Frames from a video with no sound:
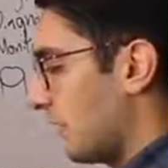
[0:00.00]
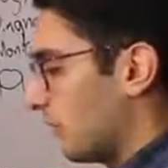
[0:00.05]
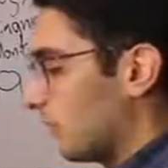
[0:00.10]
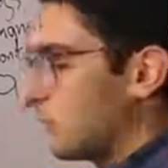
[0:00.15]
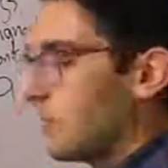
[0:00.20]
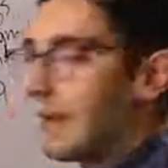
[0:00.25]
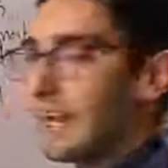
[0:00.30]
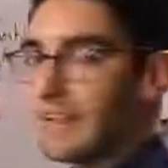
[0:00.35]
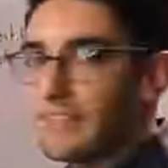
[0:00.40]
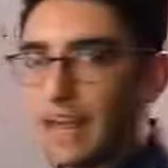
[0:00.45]

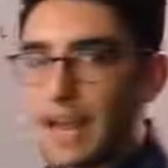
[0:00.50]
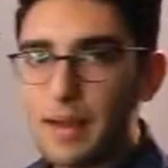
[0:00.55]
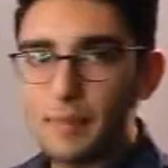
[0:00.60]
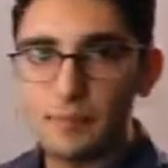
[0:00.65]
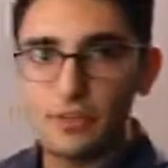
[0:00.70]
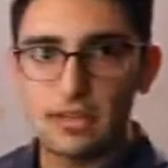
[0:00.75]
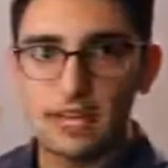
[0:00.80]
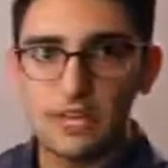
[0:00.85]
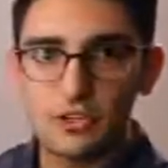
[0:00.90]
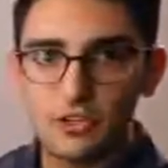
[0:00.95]
We might have
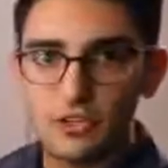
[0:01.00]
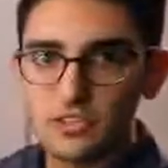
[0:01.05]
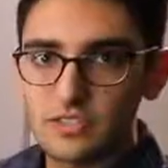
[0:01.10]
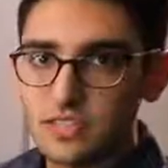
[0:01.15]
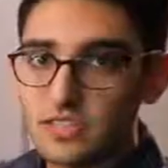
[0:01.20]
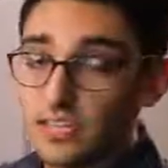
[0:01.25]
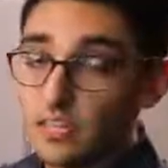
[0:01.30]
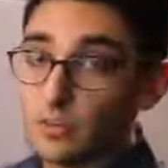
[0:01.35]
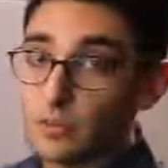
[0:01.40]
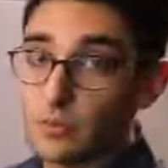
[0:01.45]
applications
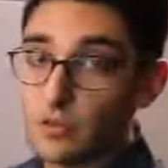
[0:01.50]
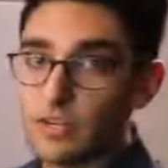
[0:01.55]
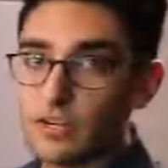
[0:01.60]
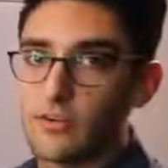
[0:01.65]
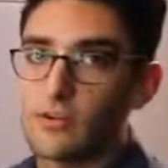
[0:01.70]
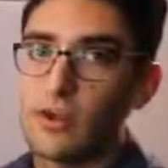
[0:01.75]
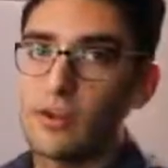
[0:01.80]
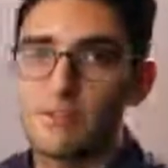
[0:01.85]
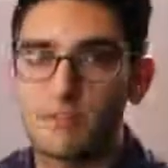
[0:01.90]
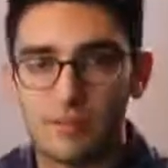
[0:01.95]
that need to read
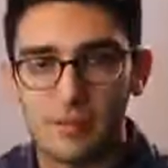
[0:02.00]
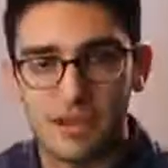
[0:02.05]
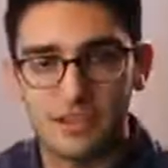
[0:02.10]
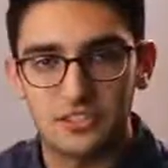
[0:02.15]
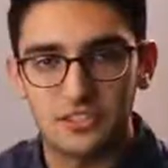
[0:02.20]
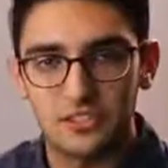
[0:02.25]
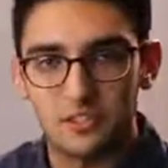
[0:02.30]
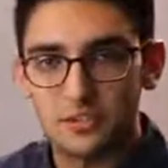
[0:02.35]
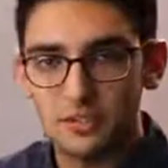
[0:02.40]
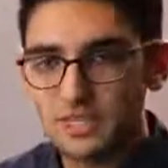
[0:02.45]
and write from
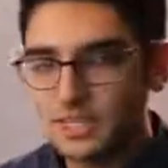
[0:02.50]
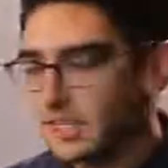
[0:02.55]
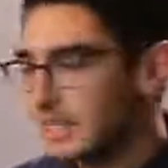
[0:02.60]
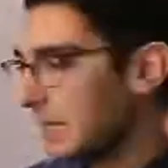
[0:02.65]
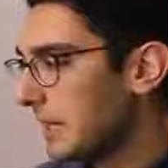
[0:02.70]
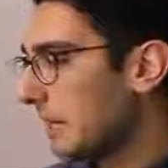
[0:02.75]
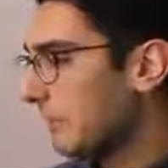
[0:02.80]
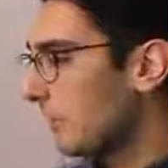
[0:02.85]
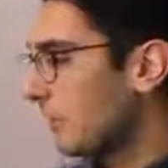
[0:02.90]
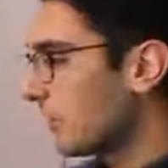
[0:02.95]
S3,
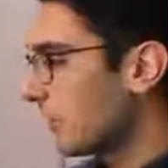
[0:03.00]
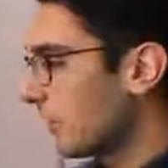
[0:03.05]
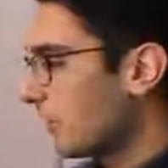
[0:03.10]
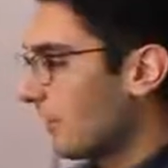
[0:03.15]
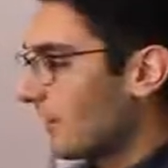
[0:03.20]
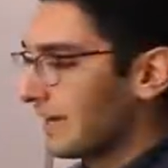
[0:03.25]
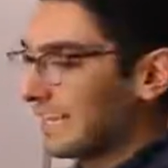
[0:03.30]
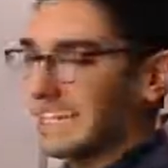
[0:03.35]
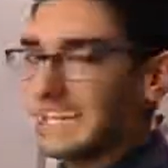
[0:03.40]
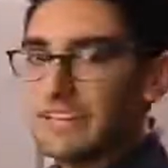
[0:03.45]
but we don't
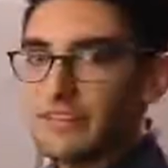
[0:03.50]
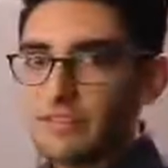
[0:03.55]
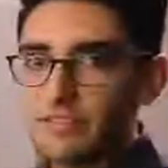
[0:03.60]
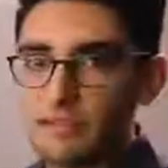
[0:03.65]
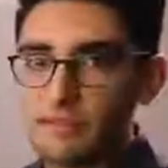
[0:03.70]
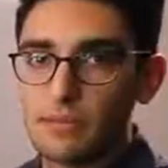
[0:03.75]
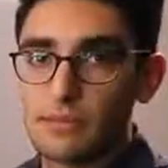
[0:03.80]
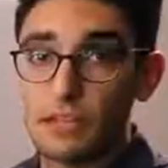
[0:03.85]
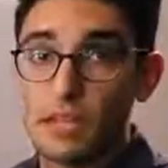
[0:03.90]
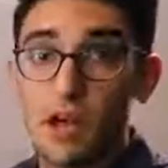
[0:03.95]
want to give
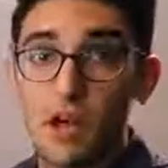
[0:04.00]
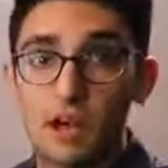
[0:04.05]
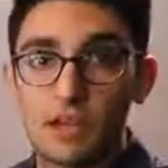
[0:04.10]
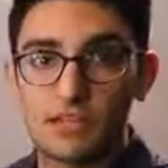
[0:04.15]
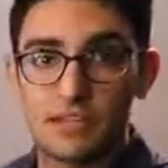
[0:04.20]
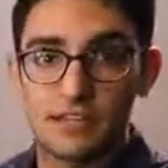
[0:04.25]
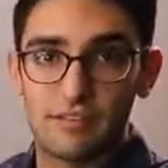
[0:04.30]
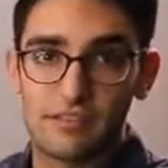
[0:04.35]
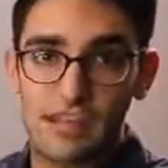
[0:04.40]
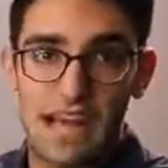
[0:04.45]
them
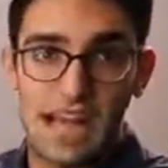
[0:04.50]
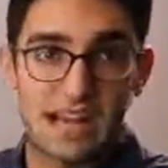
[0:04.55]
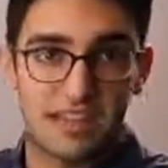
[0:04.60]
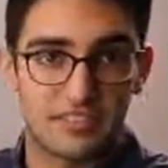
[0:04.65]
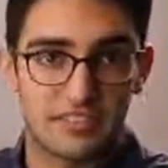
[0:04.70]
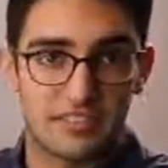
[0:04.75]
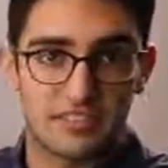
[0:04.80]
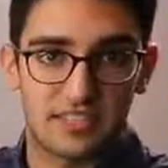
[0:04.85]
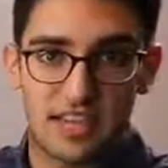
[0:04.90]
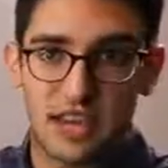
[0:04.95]
long-lived
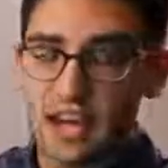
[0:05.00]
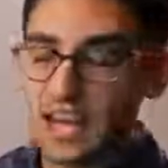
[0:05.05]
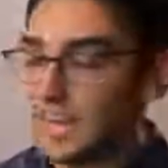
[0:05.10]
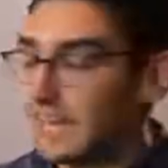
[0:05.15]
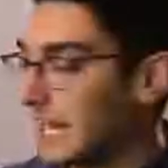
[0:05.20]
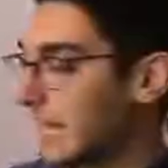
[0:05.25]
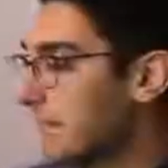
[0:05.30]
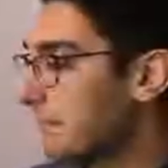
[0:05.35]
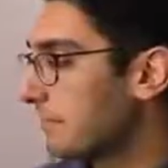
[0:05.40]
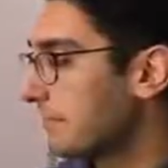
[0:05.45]
access to
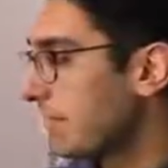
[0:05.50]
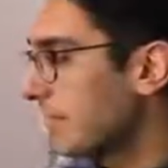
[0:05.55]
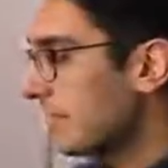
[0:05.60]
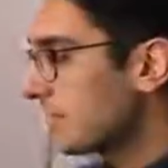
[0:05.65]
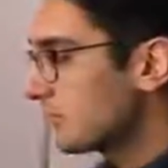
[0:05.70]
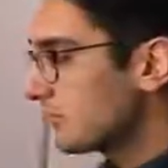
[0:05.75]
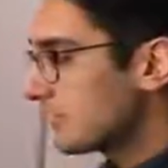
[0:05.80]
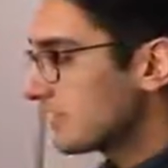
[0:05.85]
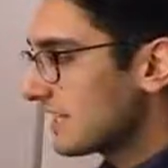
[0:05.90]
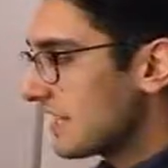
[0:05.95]
IAM.
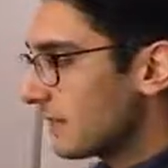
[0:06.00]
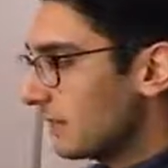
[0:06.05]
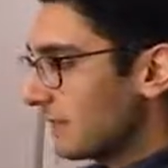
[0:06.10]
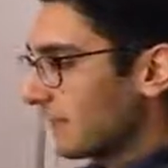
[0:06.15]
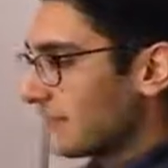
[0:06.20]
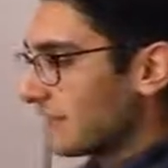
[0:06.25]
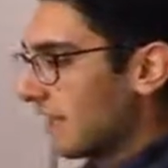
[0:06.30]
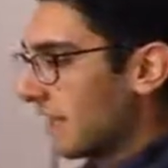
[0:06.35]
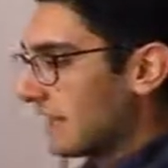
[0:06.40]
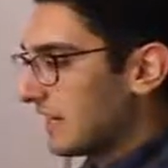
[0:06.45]
So instead we
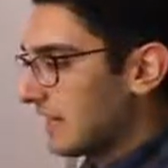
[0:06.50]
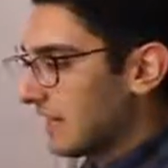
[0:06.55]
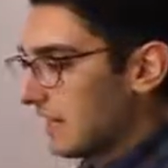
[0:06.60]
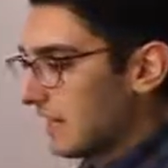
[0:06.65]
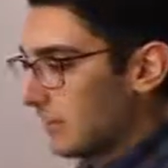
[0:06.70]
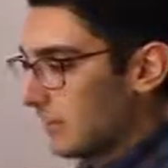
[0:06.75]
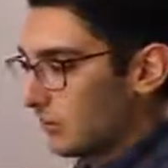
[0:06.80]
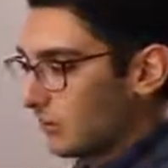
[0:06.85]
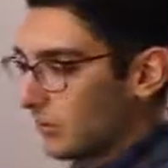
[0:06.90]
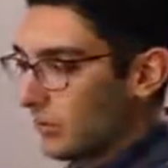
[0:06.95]
define
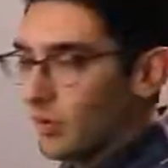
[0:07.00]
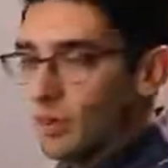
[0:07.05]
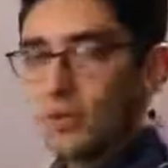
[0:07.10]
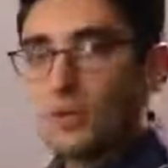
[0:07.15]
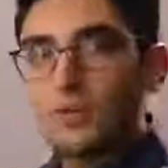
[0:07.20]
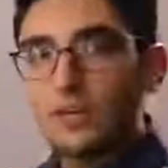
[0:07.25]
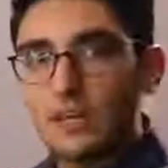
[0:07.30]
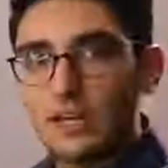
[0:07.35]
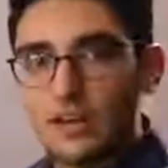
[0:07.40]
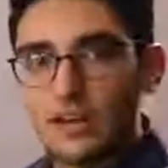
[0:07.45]
a
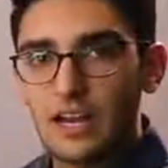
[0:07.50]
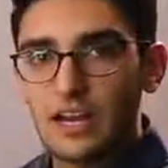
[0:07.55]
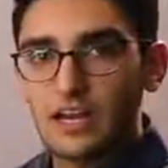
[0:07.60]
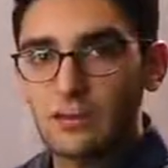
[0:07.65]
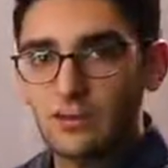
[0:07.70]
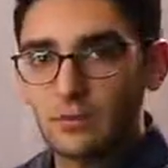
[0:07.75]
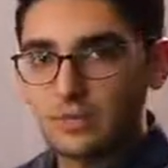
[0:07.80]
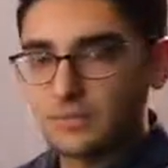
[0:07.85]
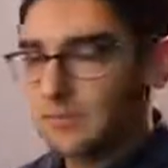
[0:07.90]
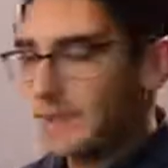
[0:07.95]
role in our
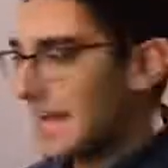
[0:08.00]
AWS